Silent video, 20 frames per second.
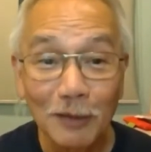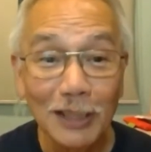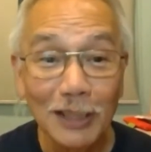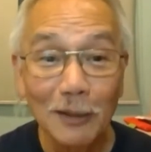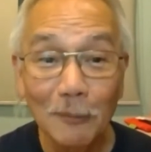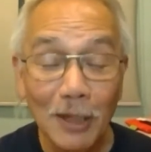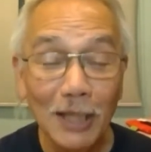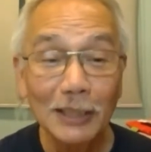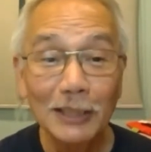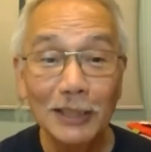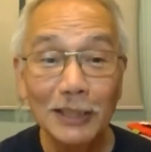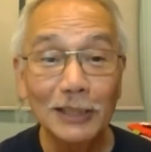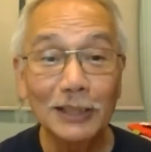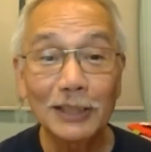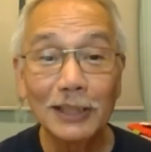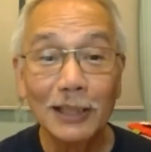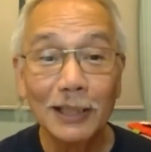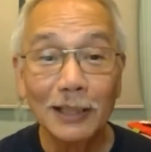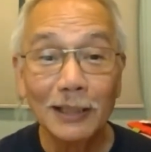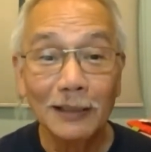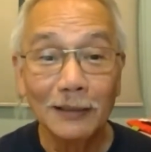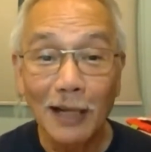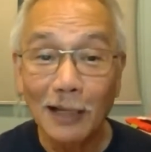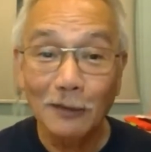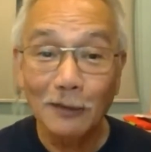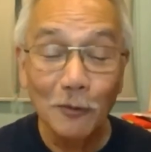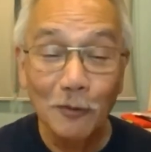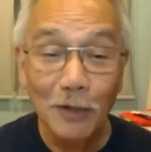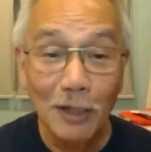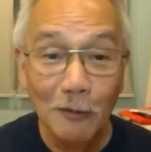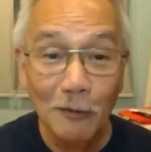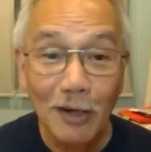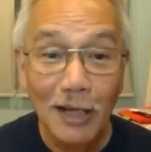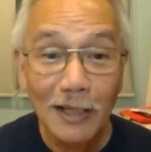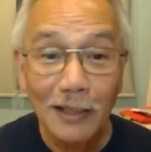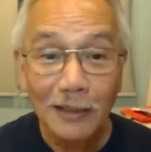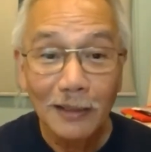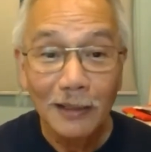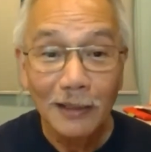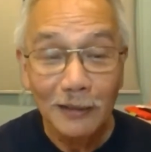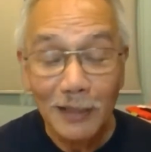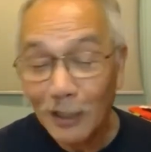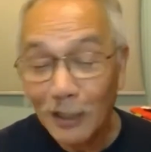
When the body is not doing well,